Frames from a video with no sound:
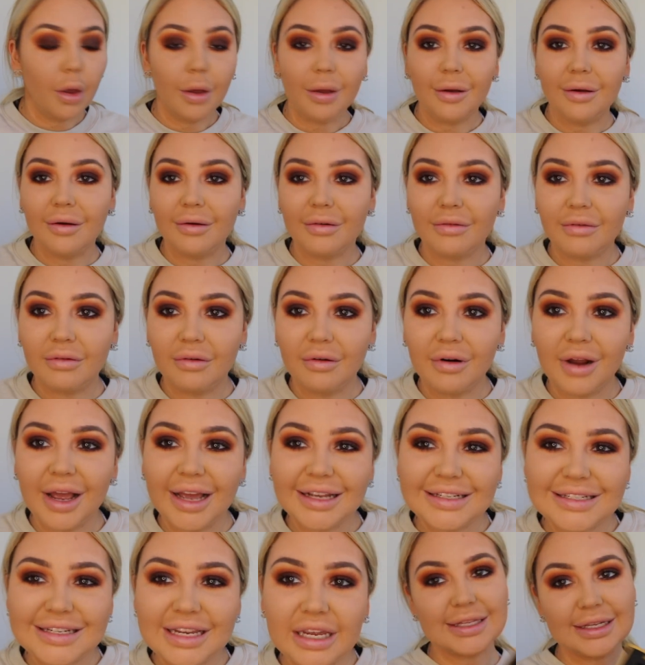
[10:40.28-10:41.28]

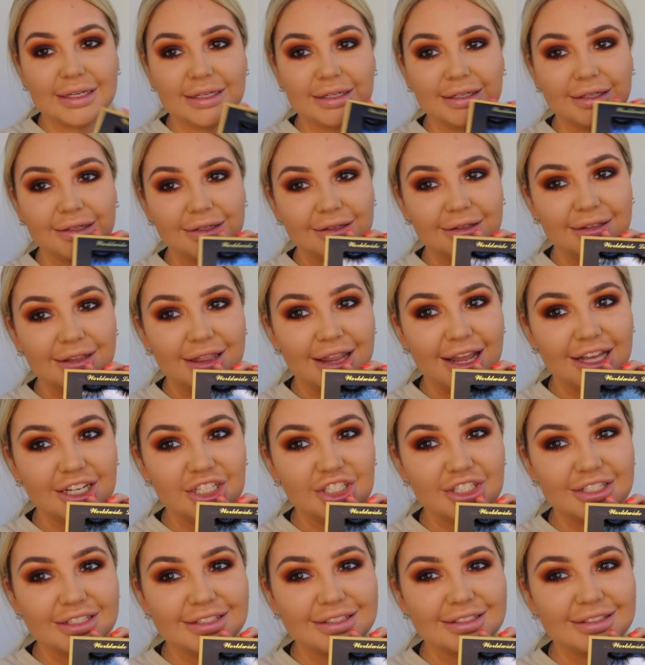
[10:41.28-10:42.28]
Alrighty.
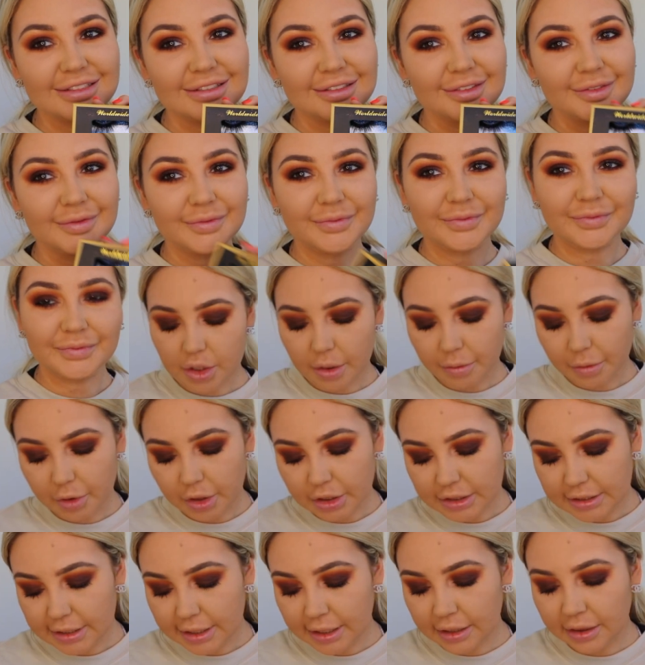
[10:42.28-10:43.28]
So I'm
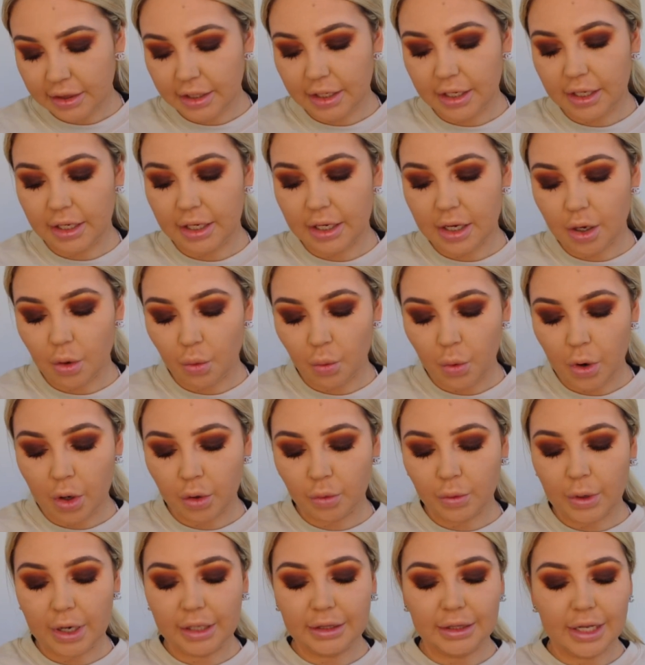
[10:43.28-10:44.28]
using the
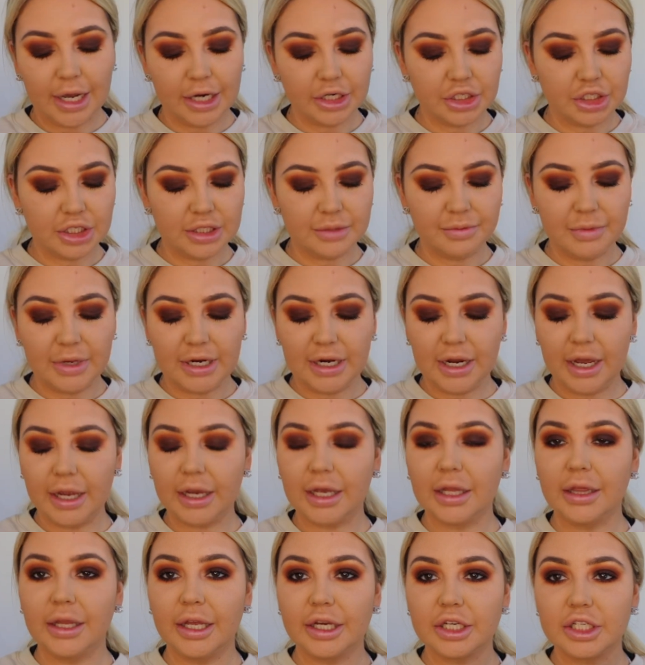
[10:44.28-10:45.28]
Worldwide Lashes Midnight
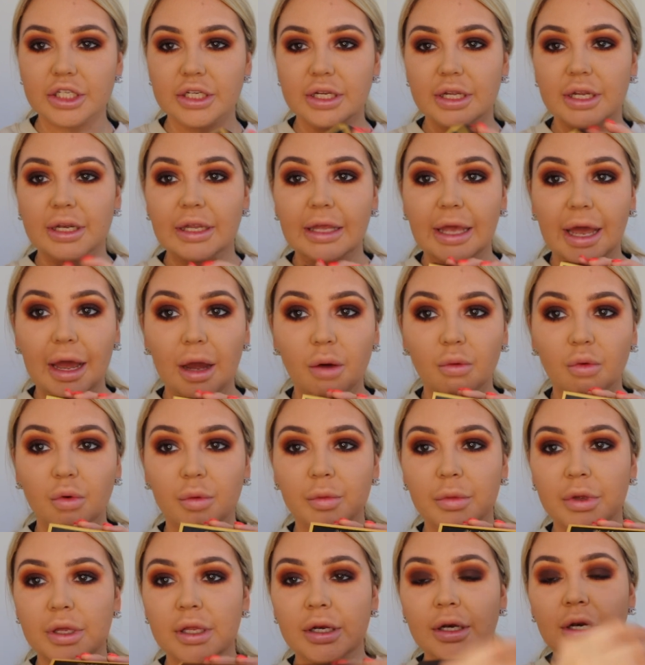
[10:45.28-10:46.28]
Collection in
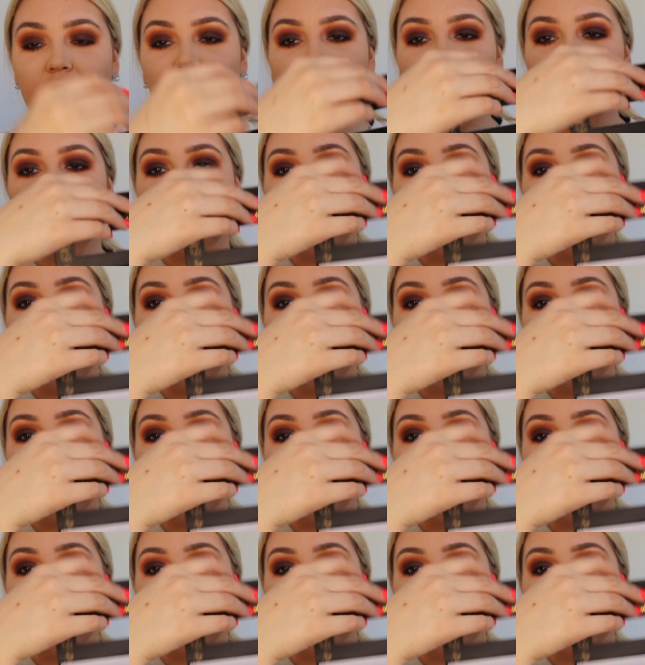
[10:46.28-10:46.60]
Catwoman.